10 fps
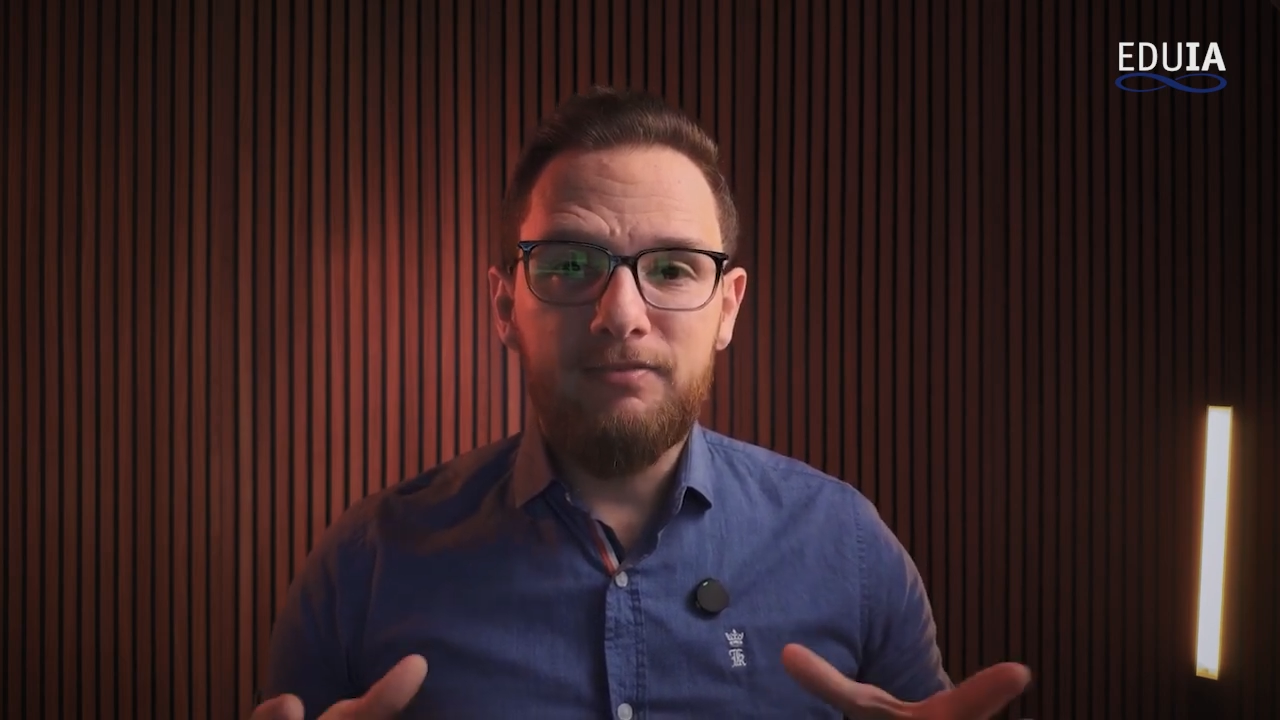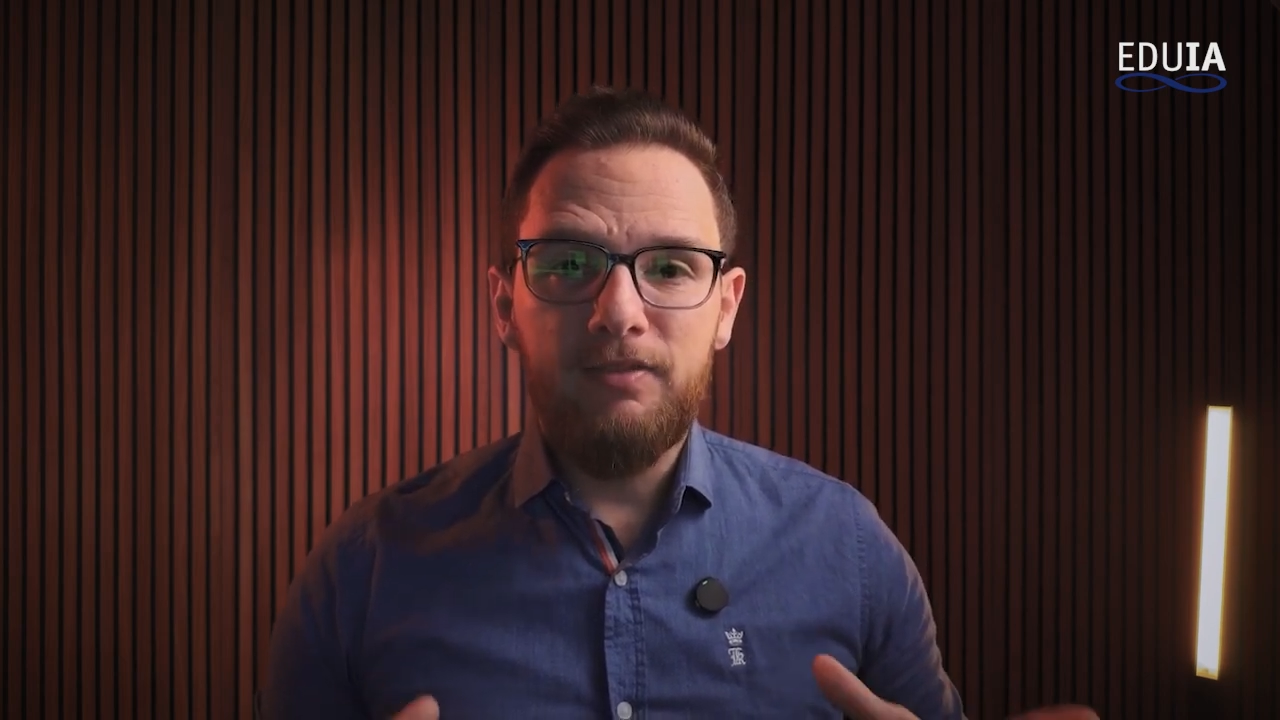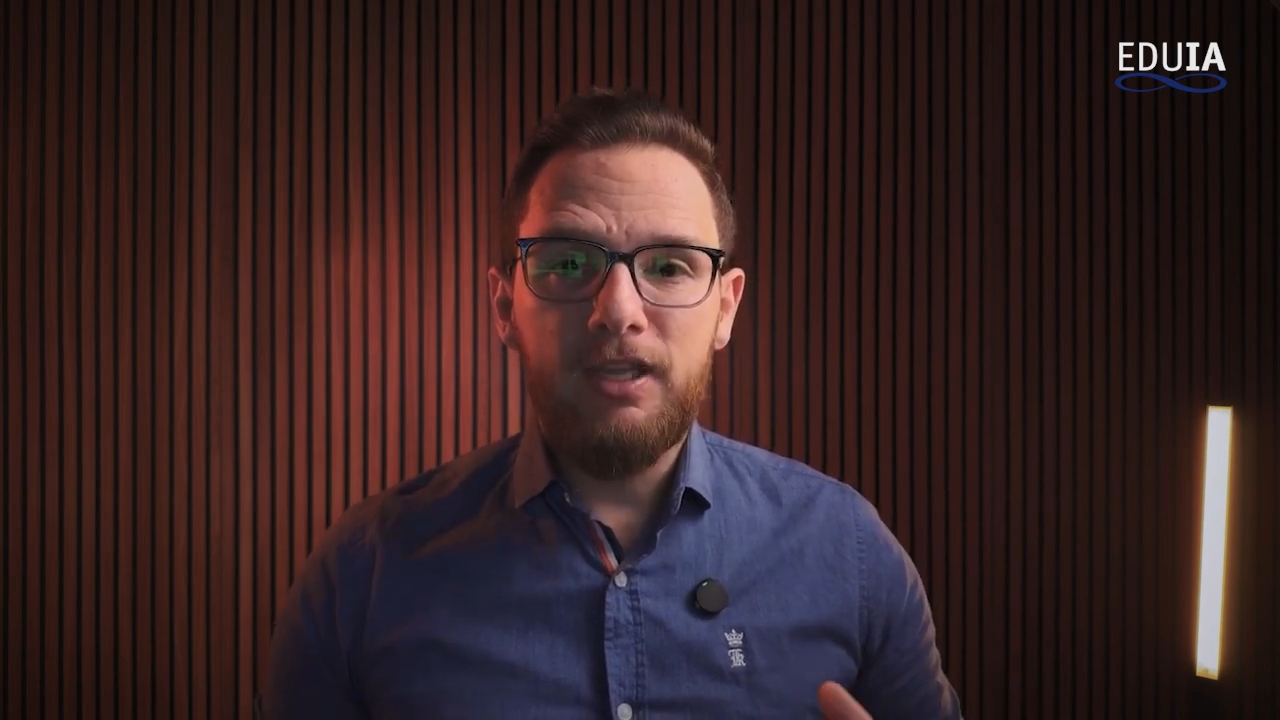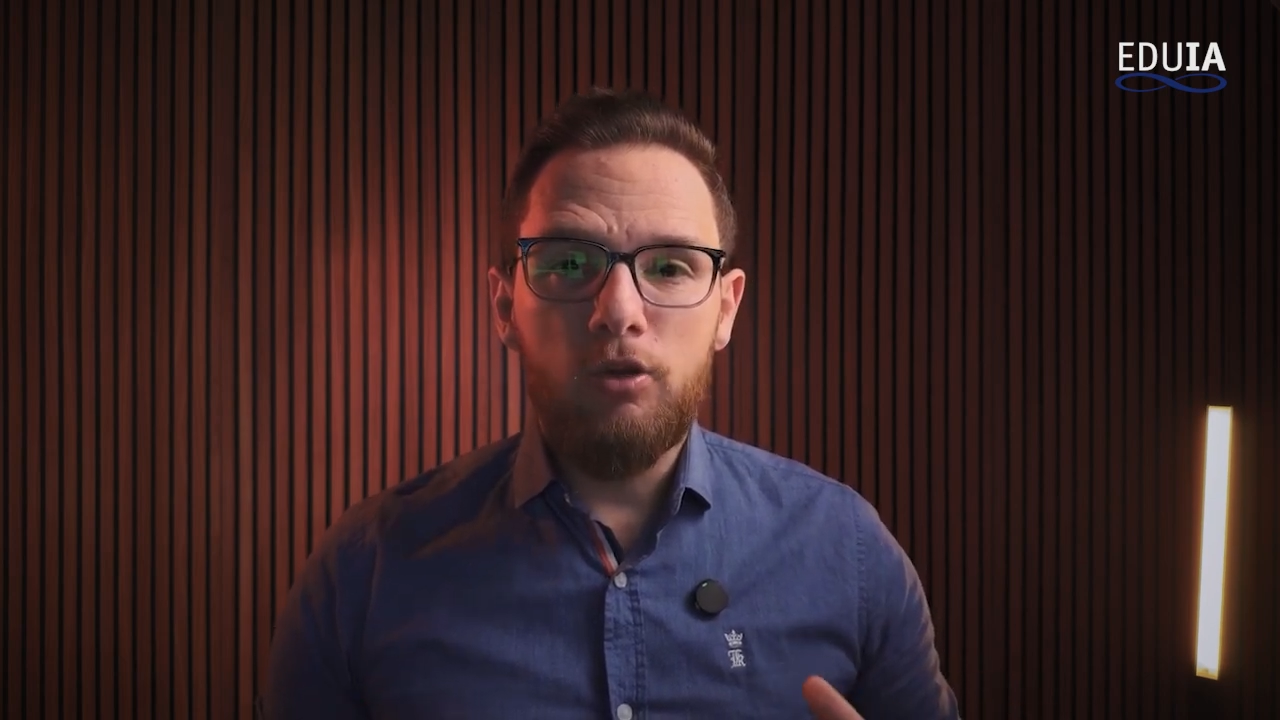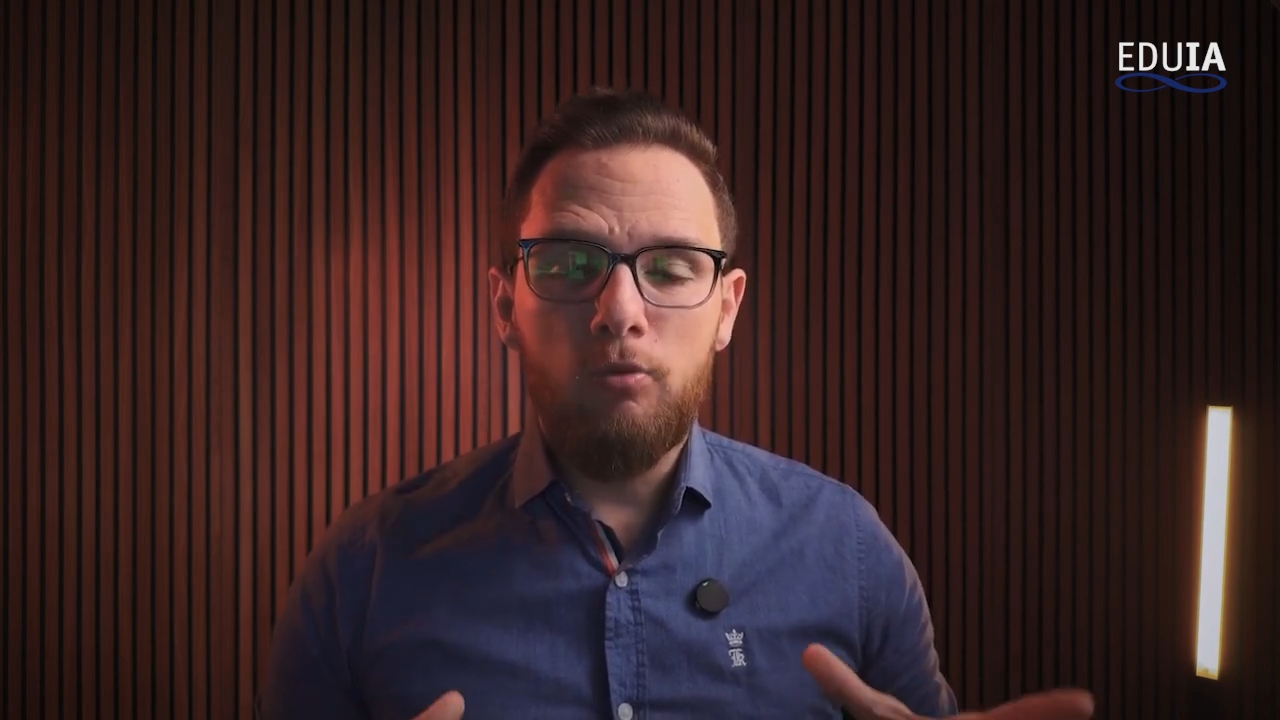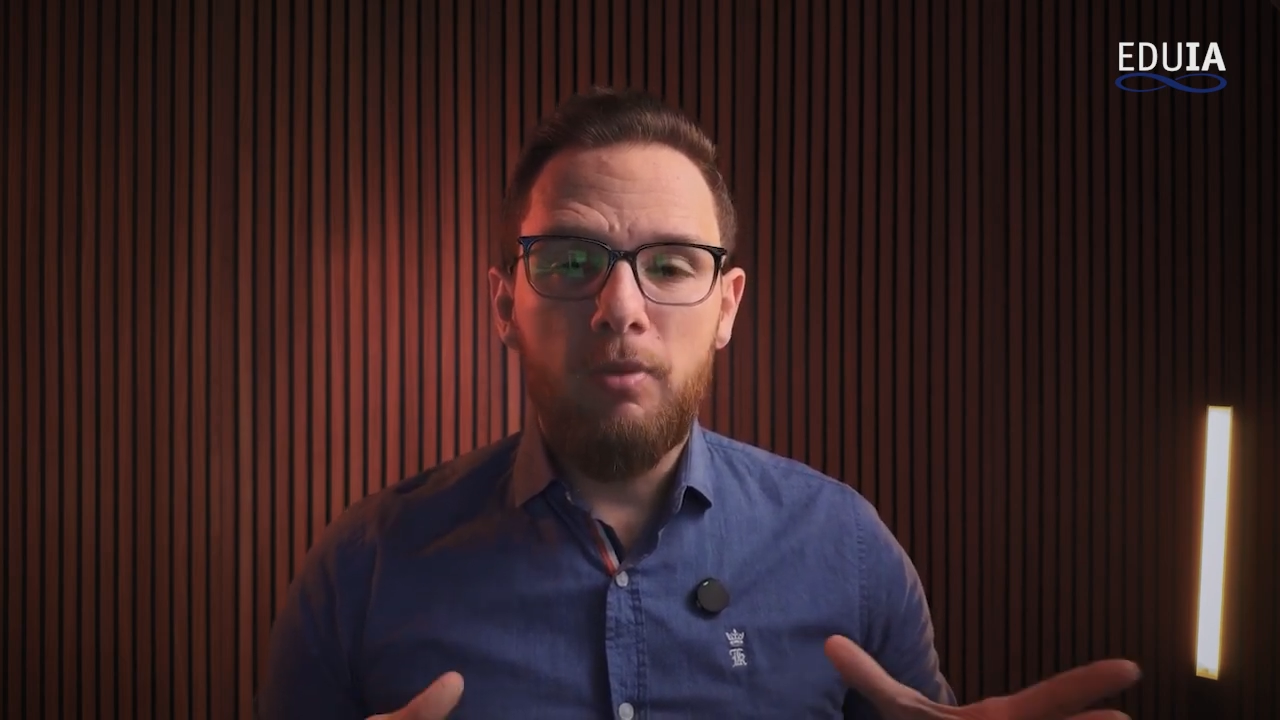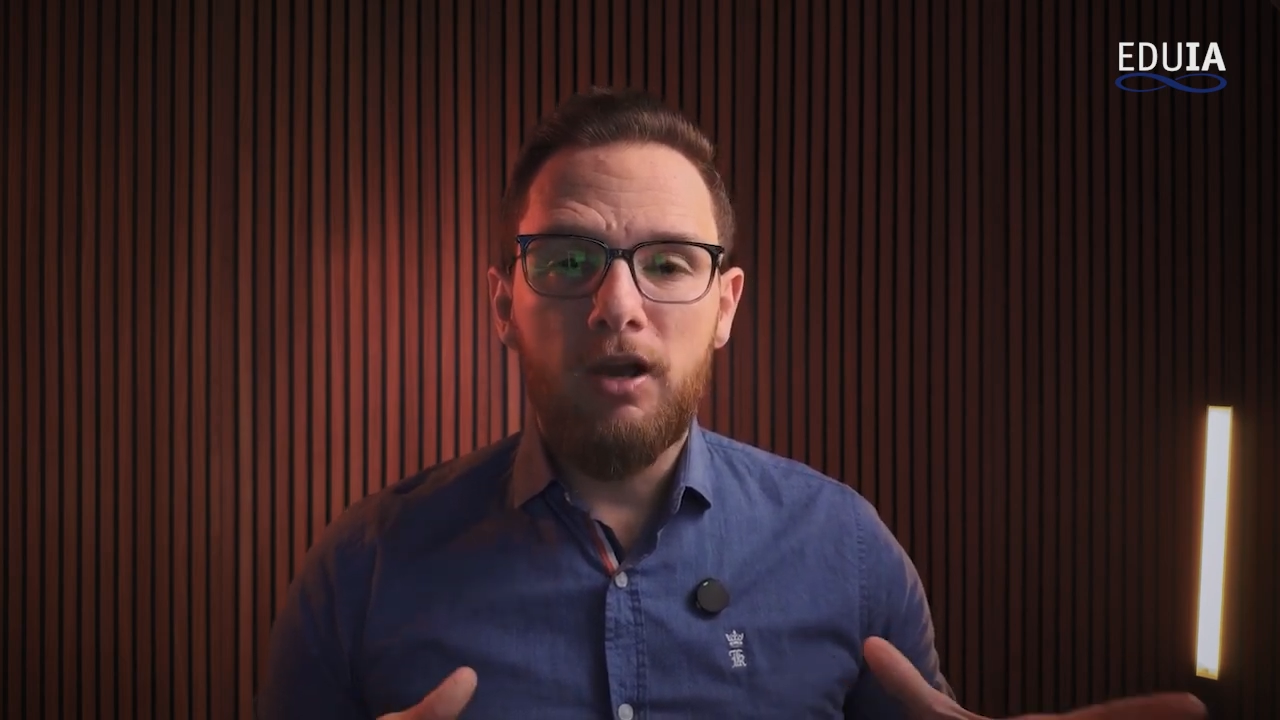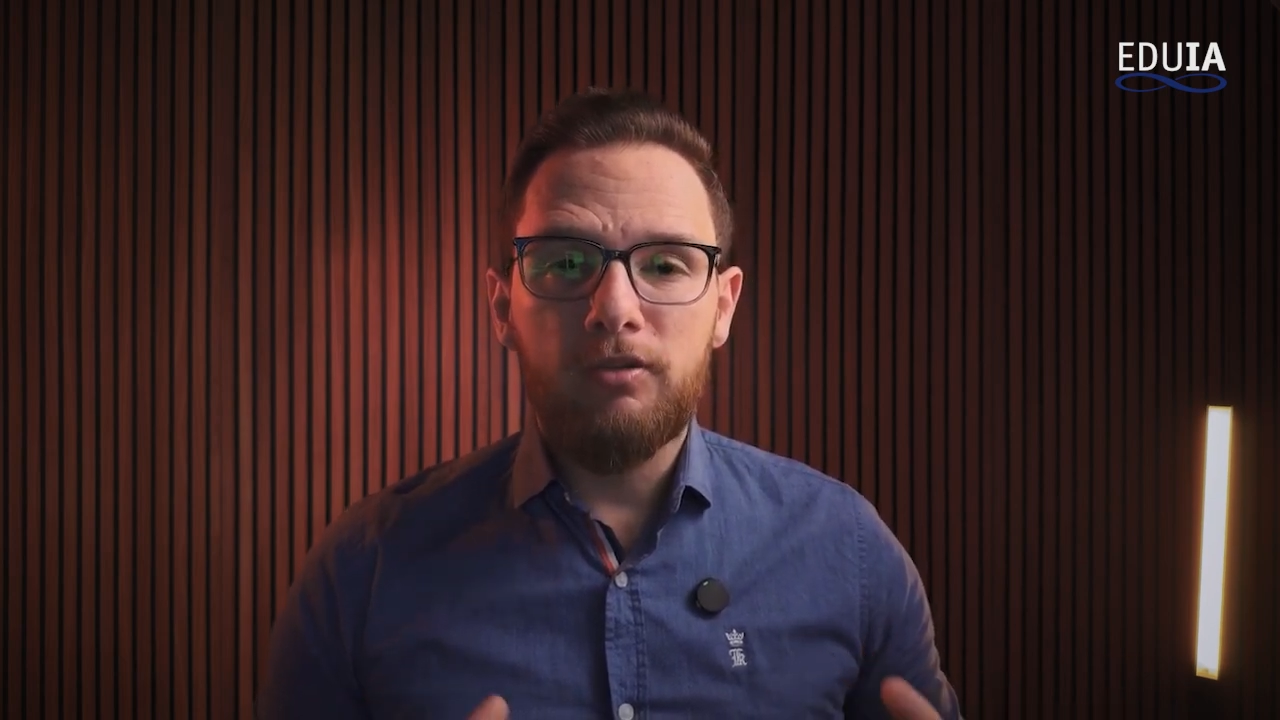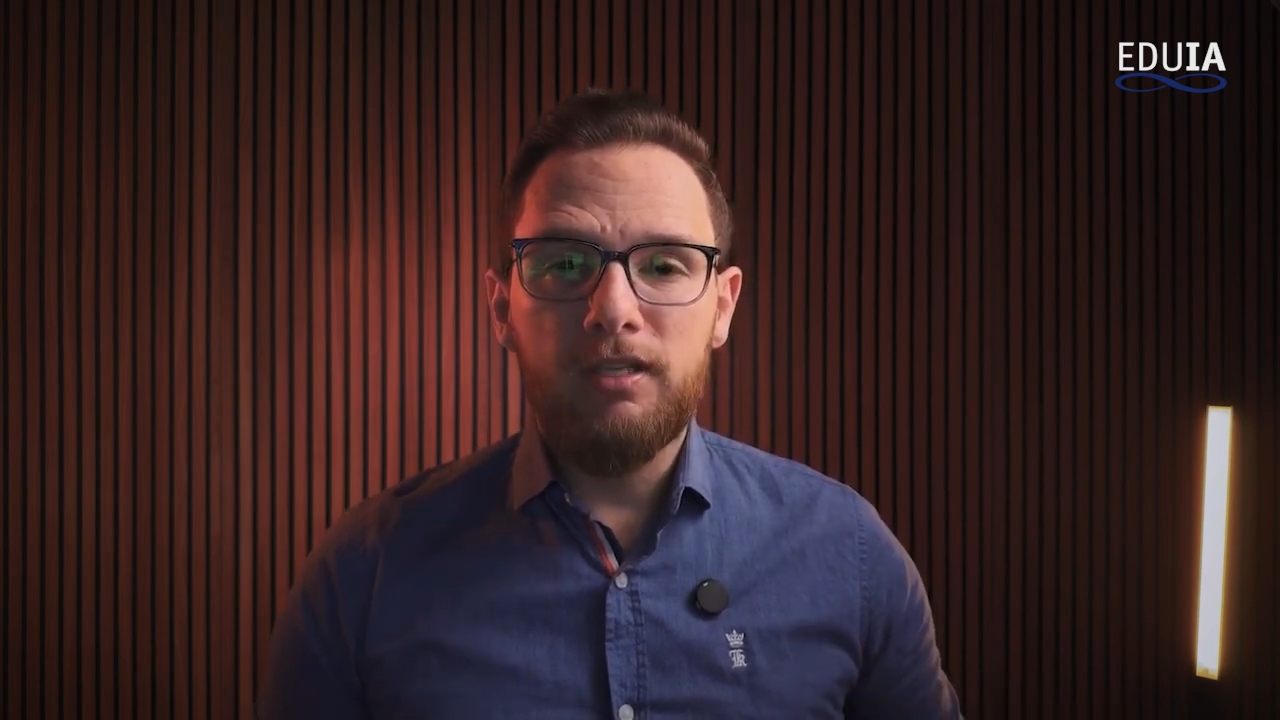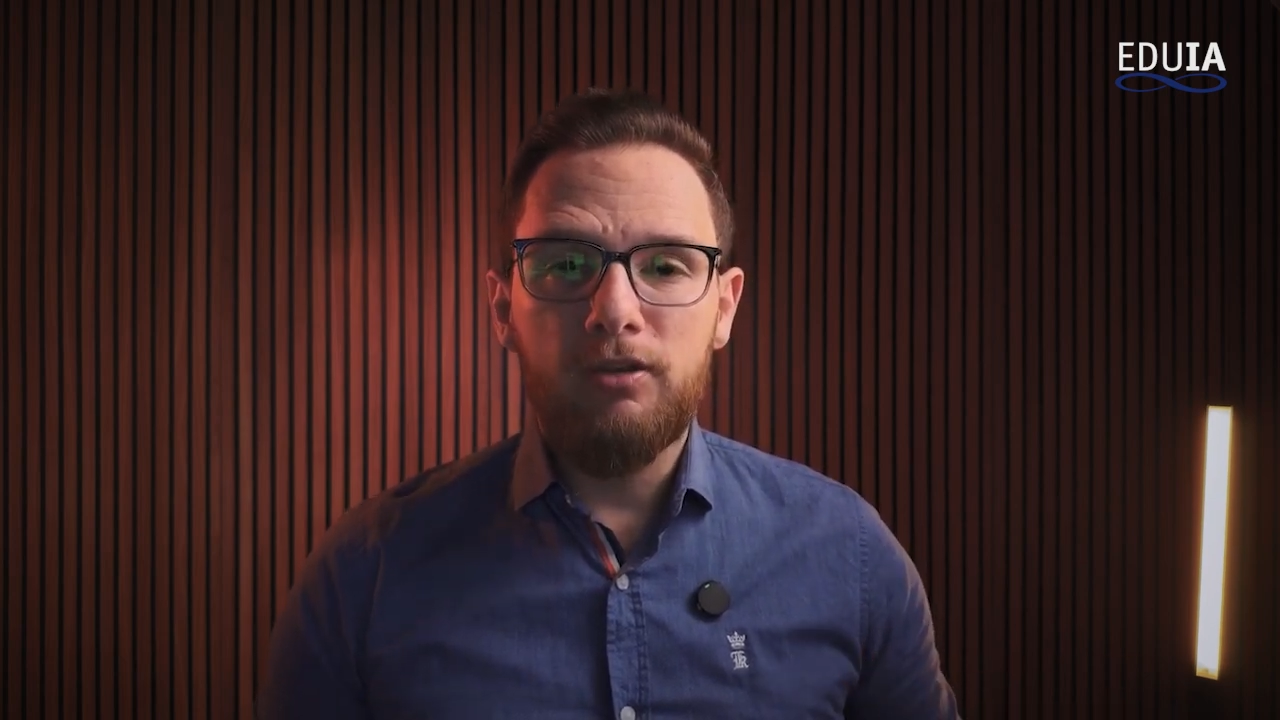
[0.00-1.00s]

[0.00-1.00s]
video model